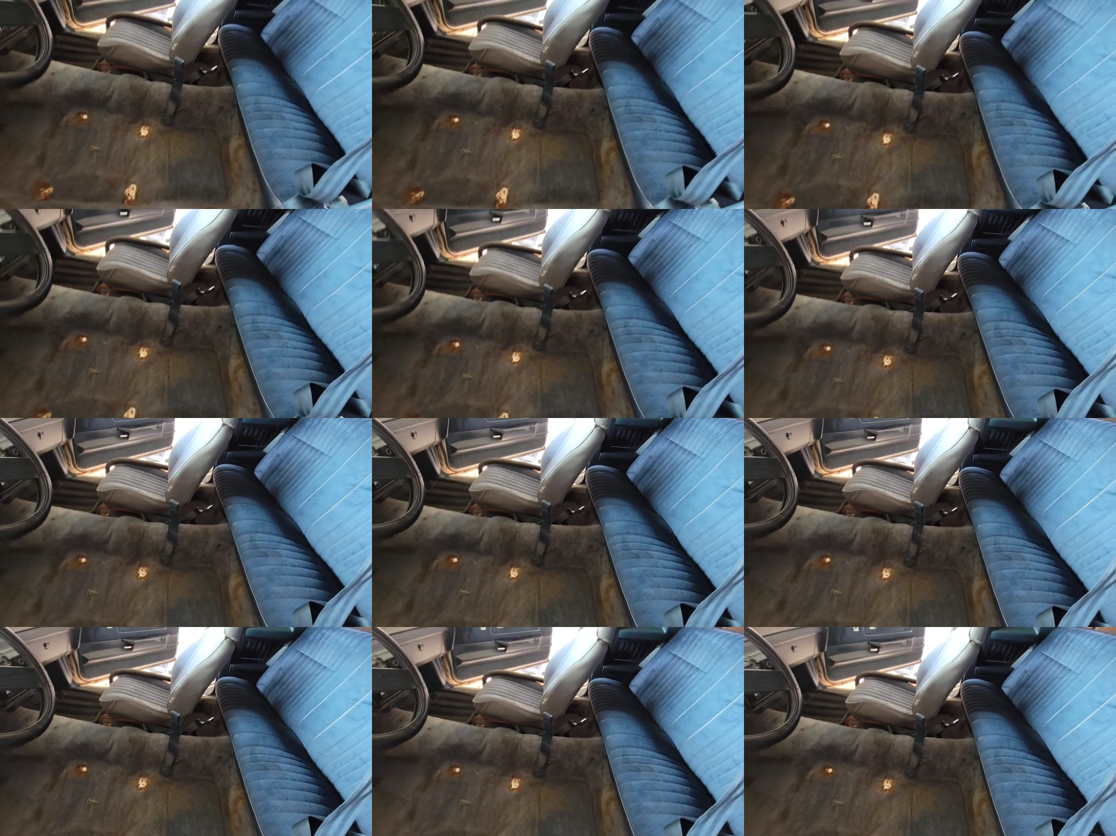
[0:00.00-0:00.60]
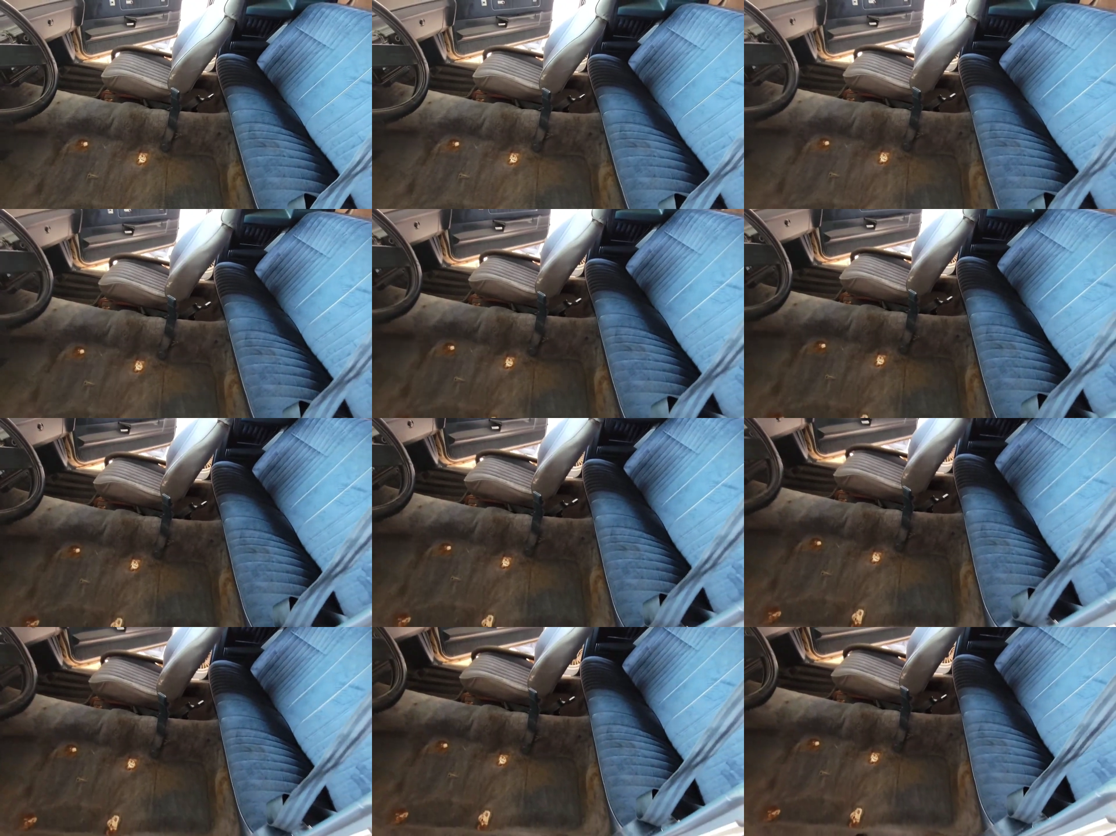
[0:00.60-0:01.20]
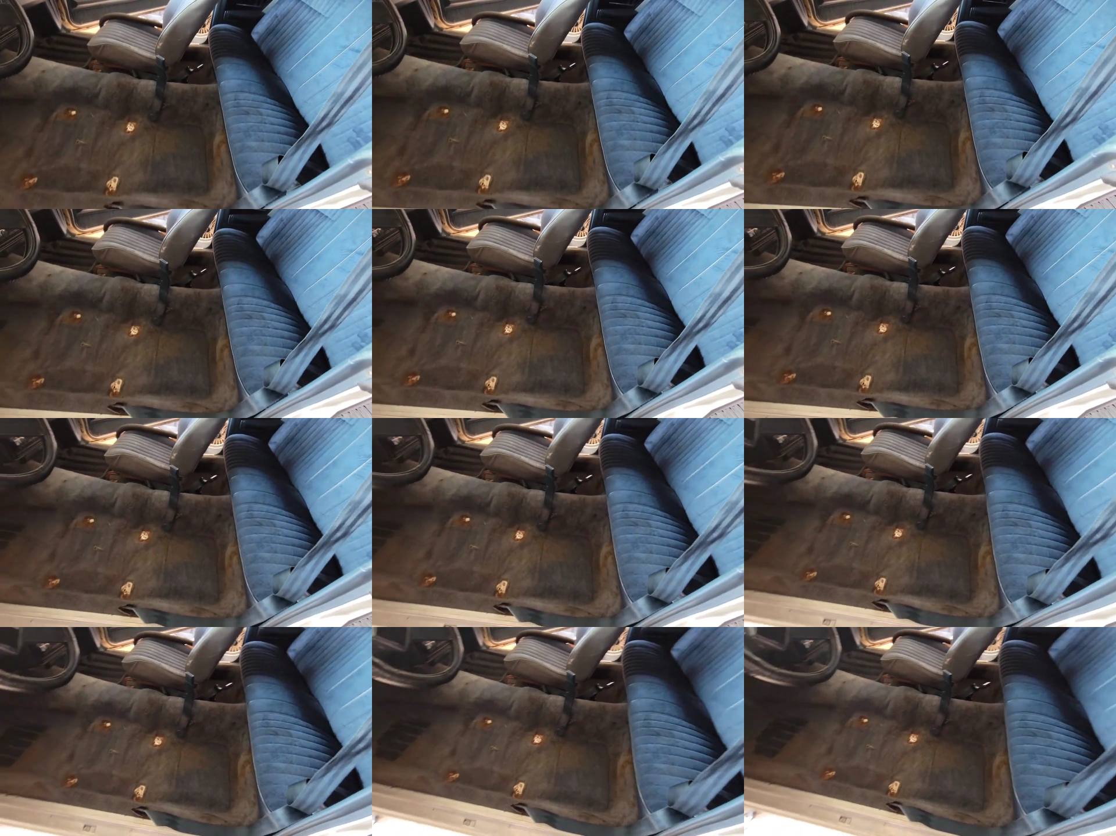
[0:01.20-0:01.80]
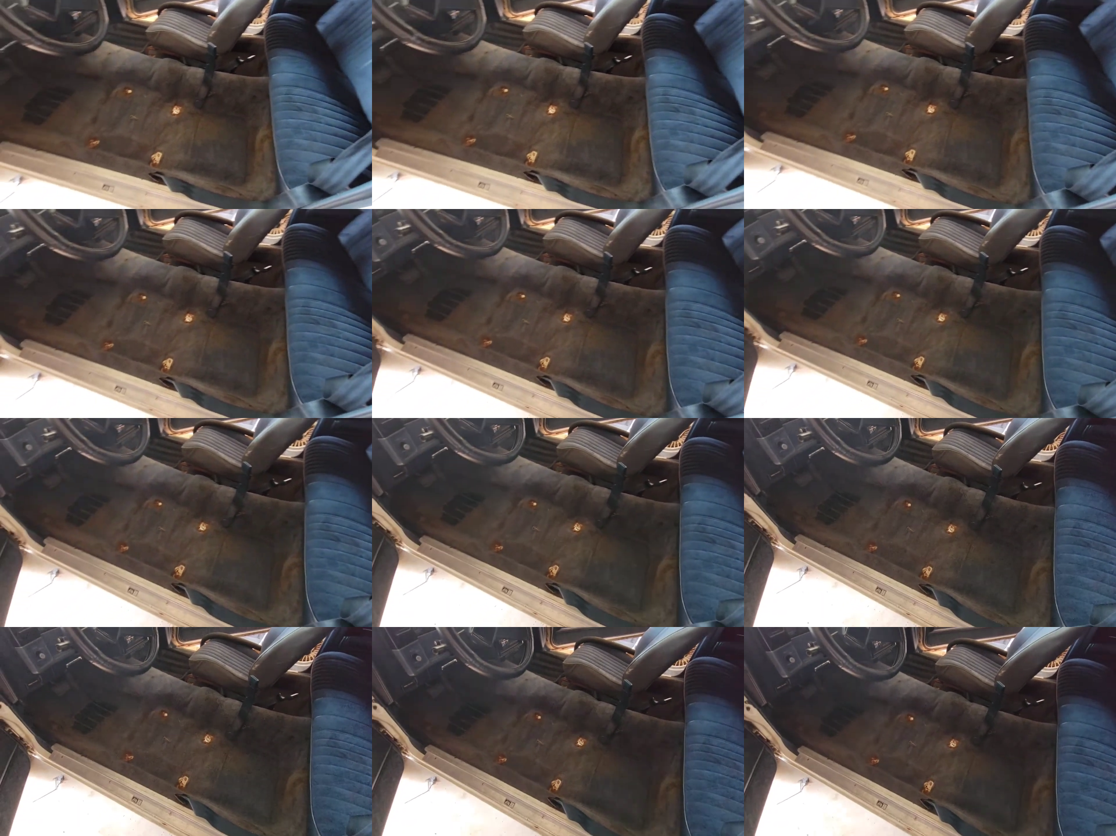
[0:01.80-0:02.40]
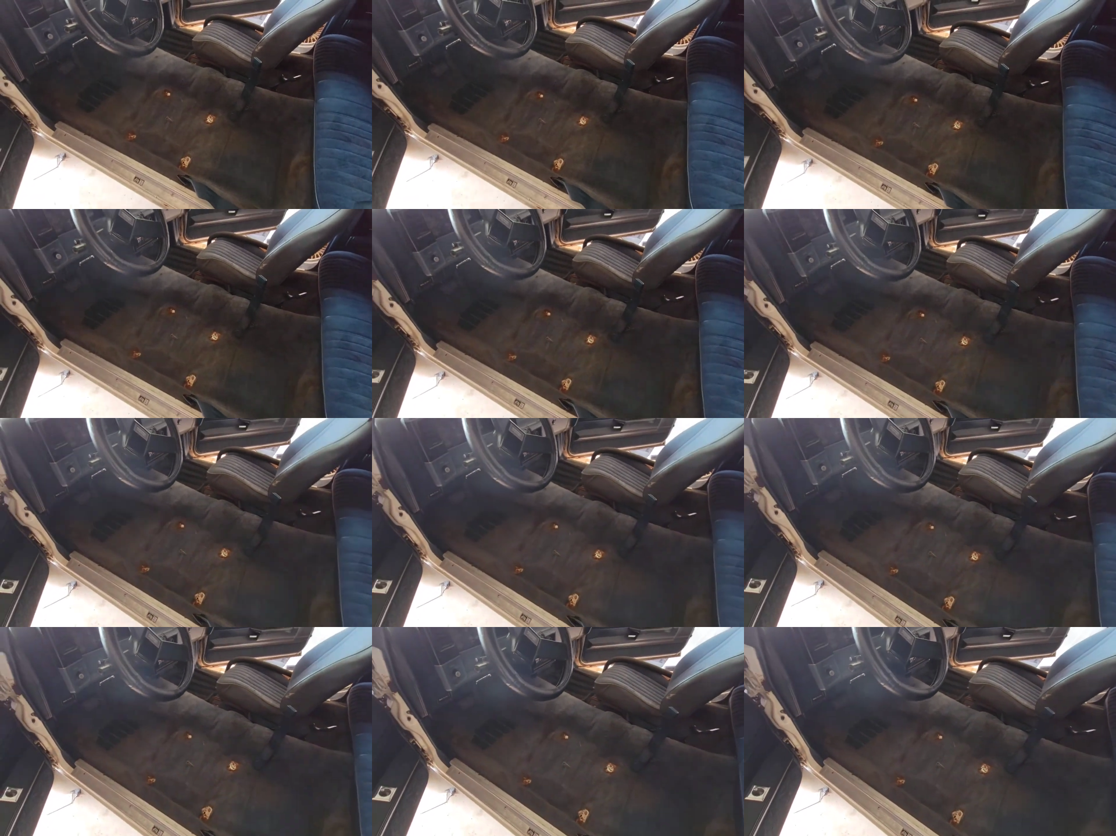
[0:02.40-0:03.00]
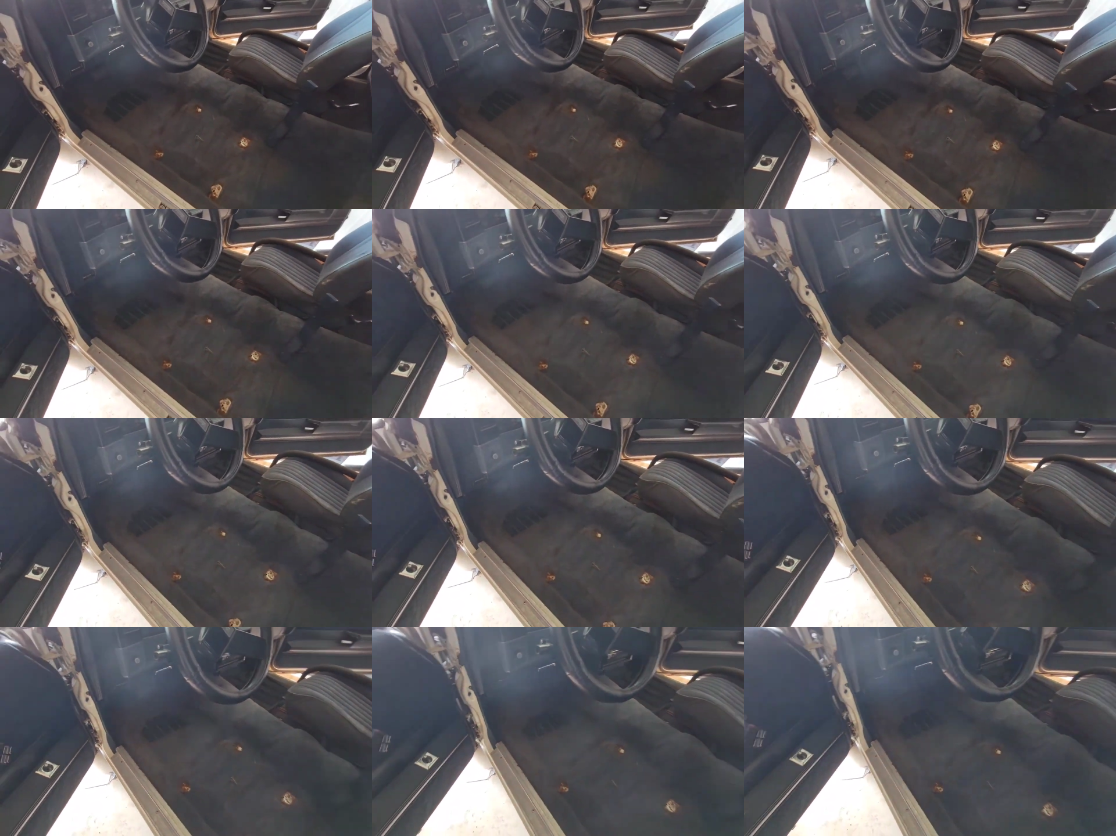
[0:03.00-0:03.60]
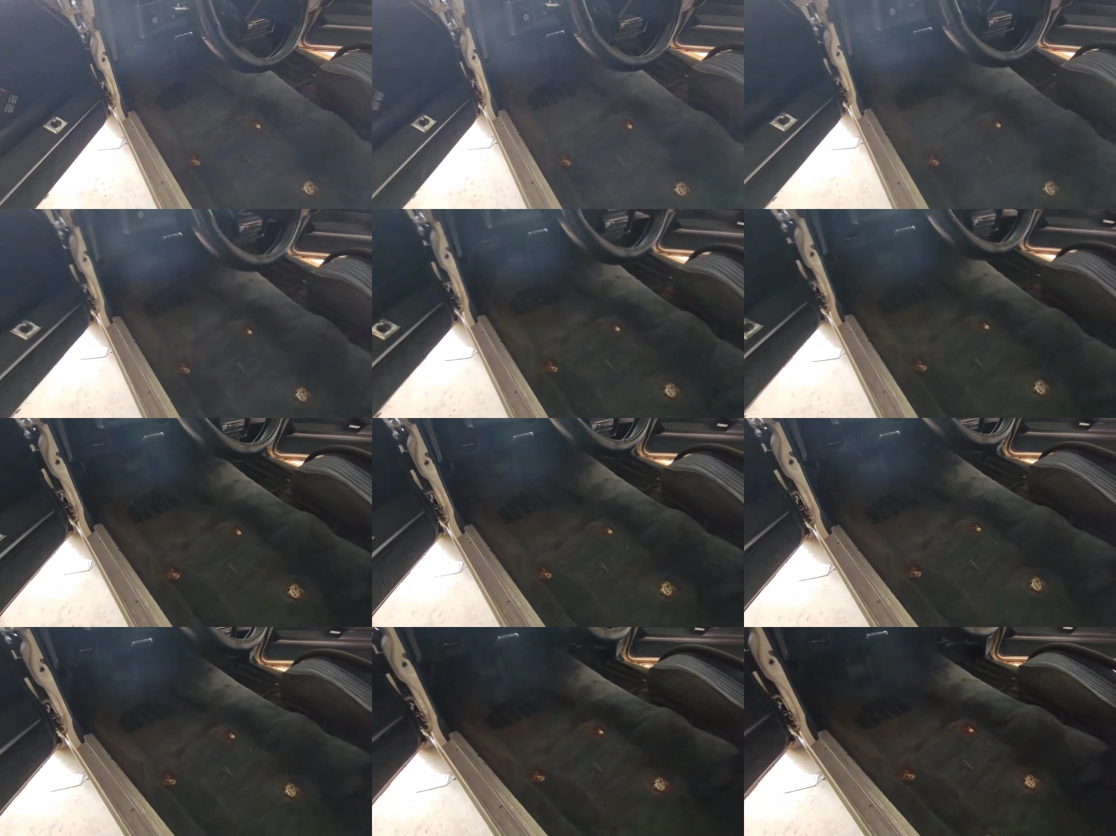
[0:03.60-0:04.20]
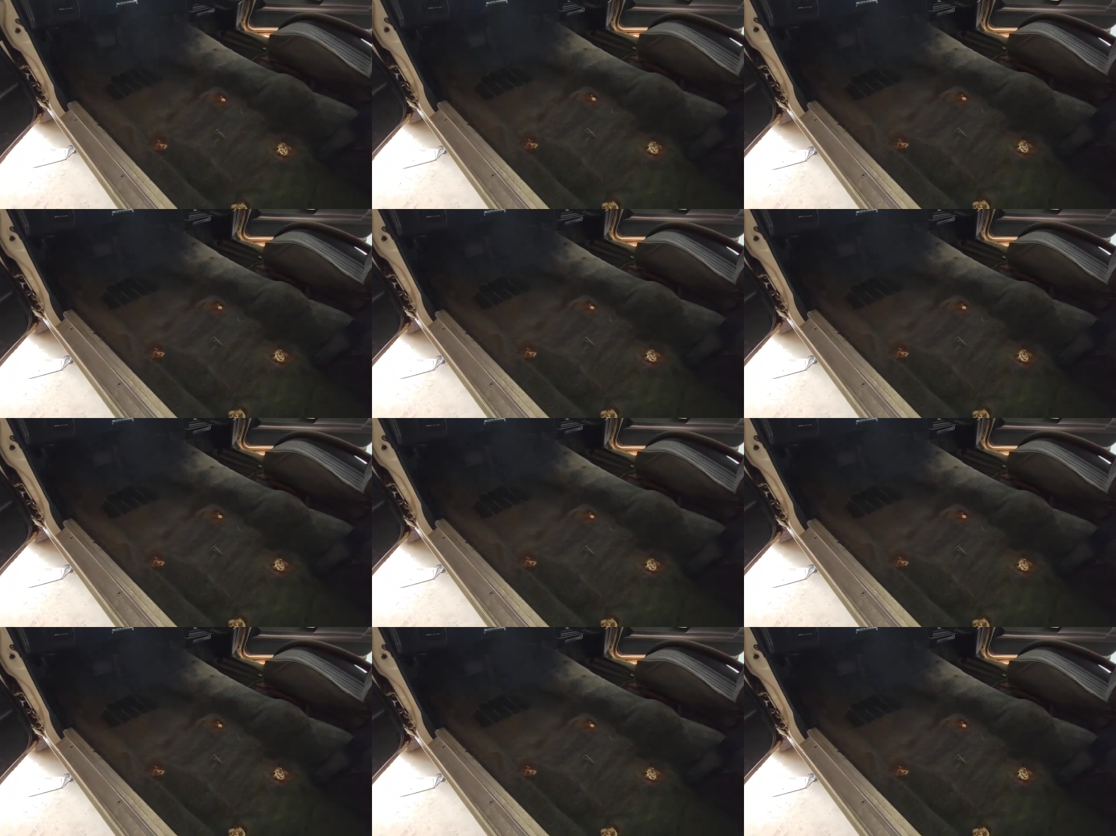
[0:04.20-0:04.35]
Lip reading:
Nobody's mouth can be seen.